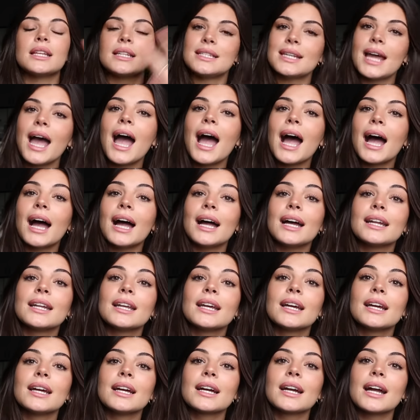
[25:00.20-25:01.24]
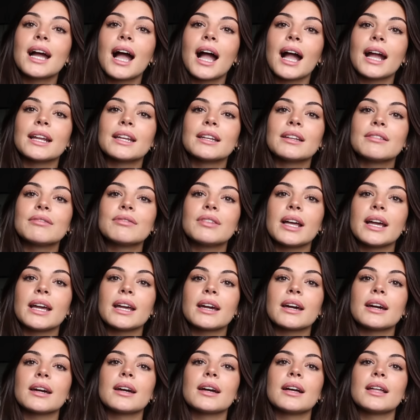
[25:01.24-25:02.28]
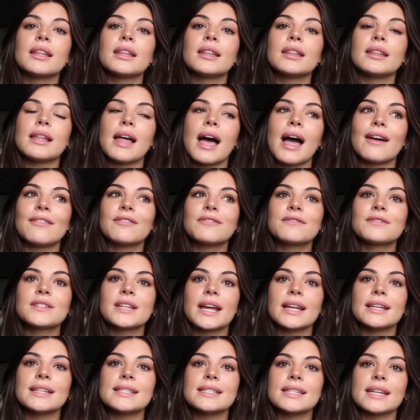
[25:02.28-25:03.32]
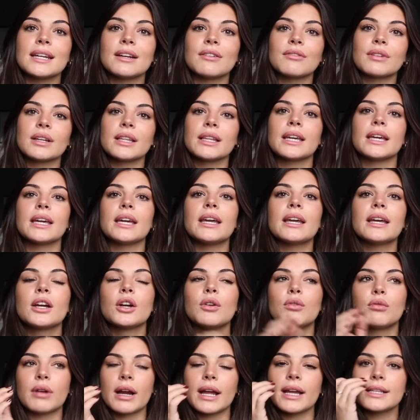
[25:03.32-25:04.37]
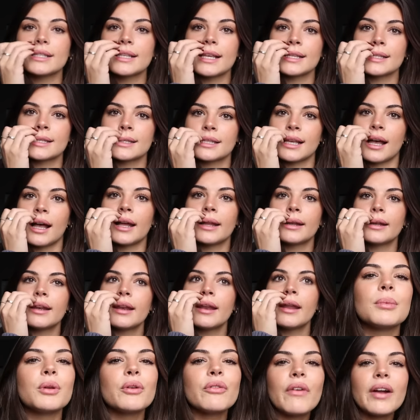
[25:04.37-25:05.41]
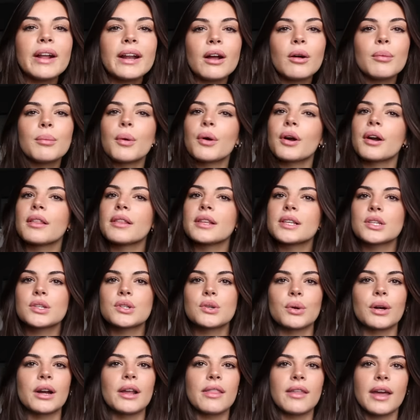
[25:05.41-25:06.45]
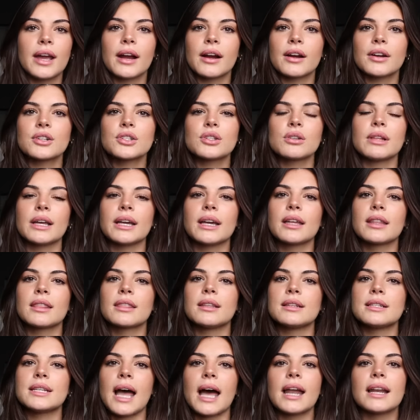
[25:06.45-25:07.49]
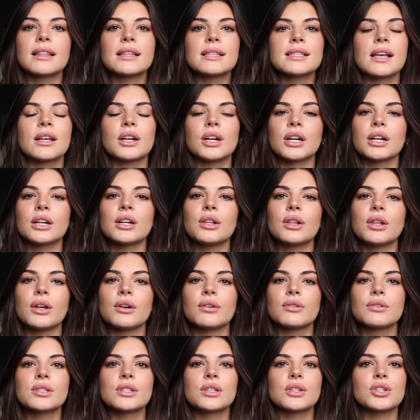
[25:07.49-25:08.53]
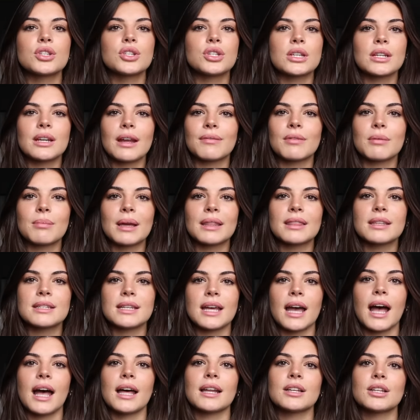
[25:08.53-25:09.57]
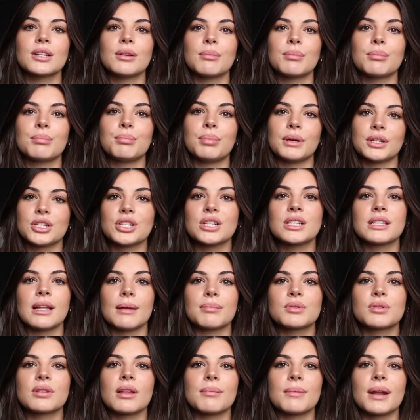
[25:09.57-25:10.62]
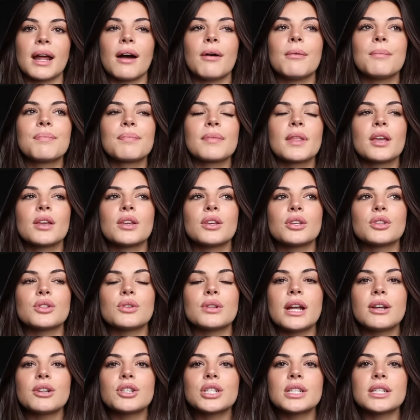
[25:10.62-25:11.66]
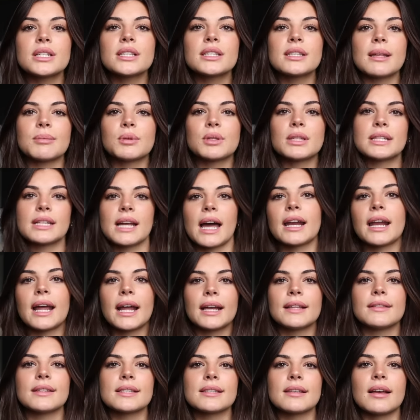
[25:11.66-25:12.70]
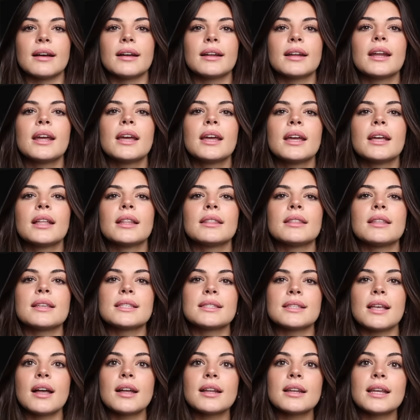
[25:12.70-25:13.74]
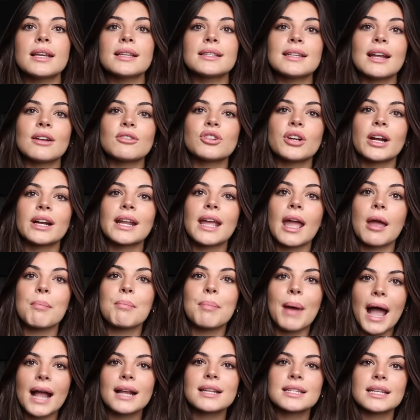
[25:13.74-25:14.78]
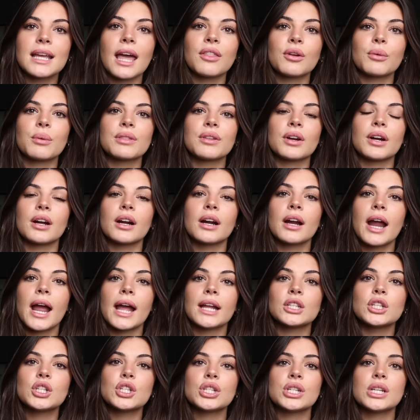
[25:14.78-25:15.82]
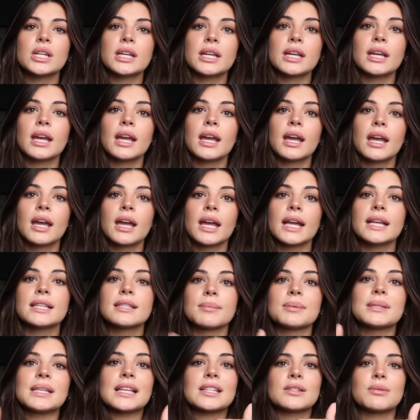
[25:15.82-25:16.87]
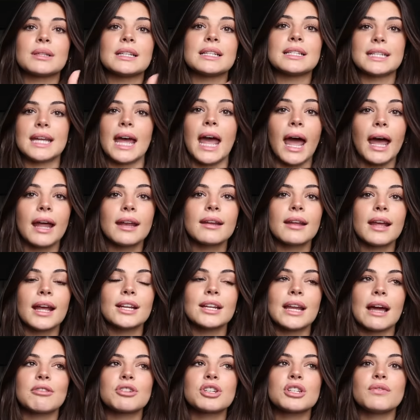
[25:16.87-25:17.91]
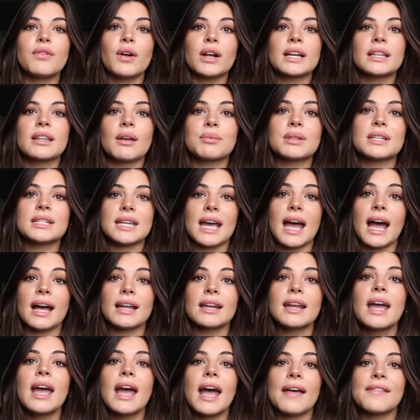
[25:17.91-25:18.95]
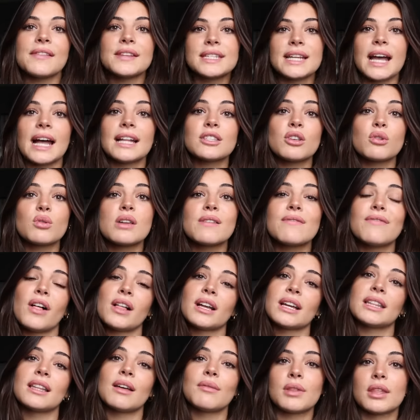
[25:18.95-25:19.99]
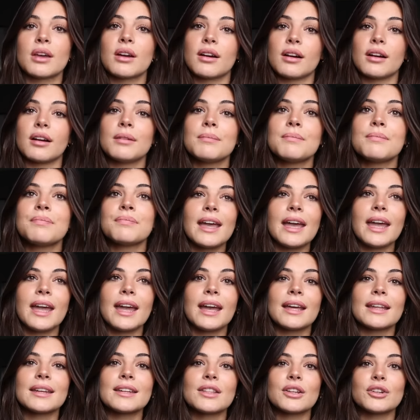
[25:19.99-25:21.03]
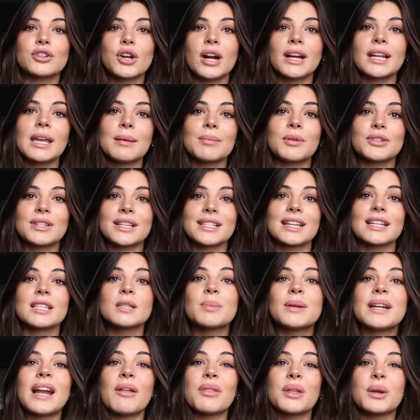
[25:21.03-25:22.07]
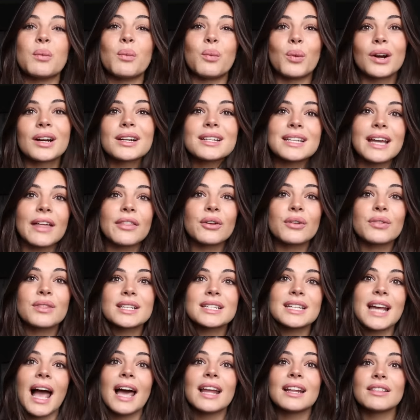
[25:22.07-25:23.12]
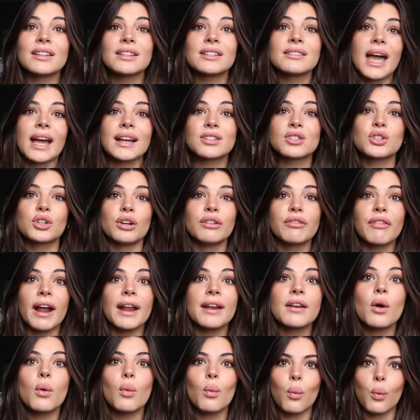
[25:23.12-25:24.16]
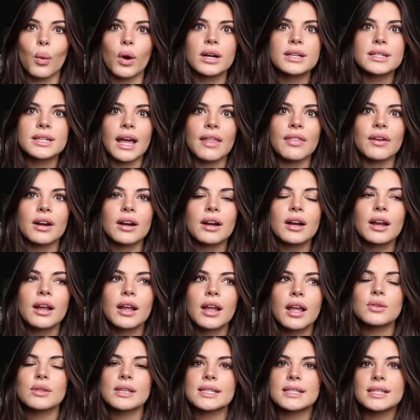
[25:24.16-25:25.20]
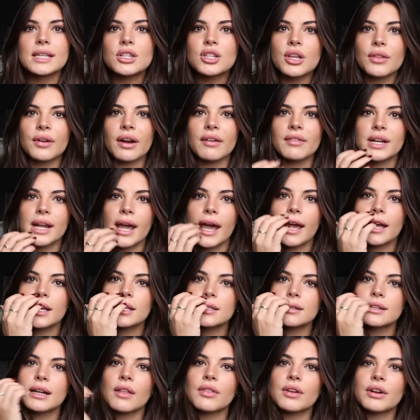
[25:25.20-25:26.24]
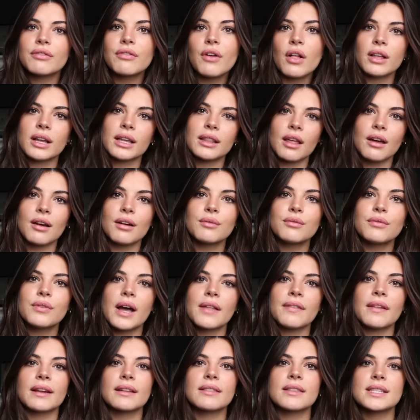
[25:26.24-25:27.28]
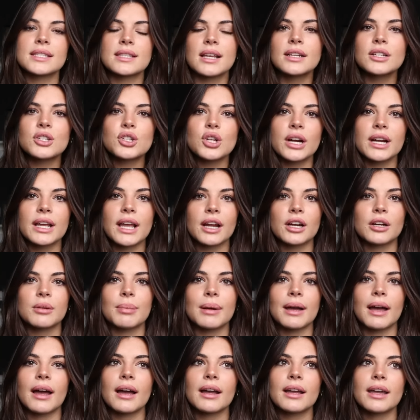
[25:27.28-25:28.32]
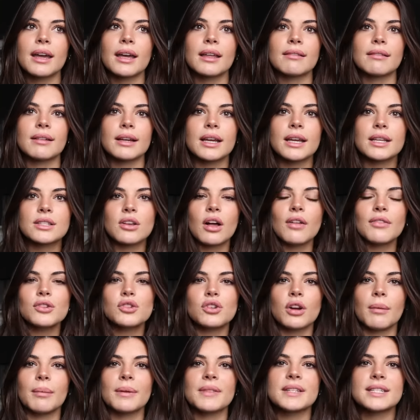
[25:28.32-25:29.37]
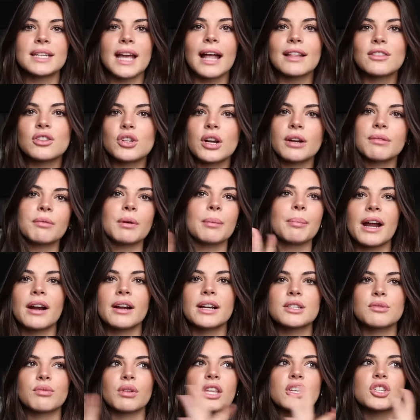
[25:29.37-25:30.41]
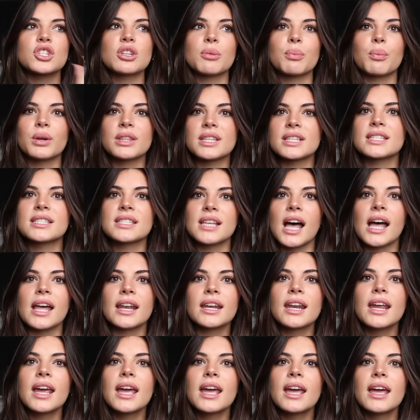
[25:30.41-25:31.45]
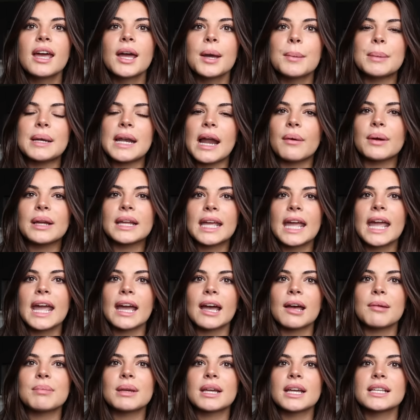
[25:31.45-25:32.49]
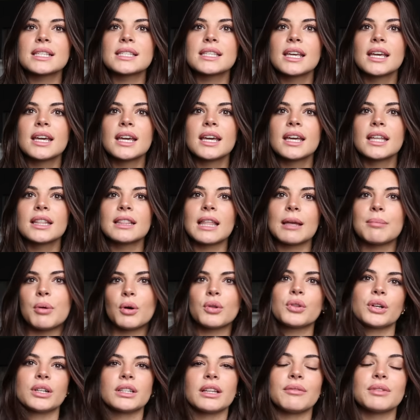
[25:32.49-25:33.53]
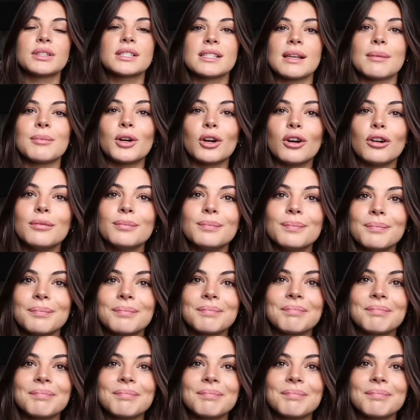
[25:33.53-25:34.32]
the dad kind of like left and didn't really raise his son. You find out more of the story there. So like the dad and the son aren't close. She never met the dad, but she slept with him now. So now she's slept with the dad and the son. The son is now trying to get back together with her and she is obsessed with the dad. And now she's falling in love with the dad and the dad's low-key falling in love with her. And they're trying to keep their distance, but now they work together. The dad and the ex-girlfriend work together. So they see each other every day. So now they're falling in love and like the son is trying to get her back. And like, it's all this drama. The dad's trying to repair his relationship with his son, but now he can't because they both are in love with the same girl.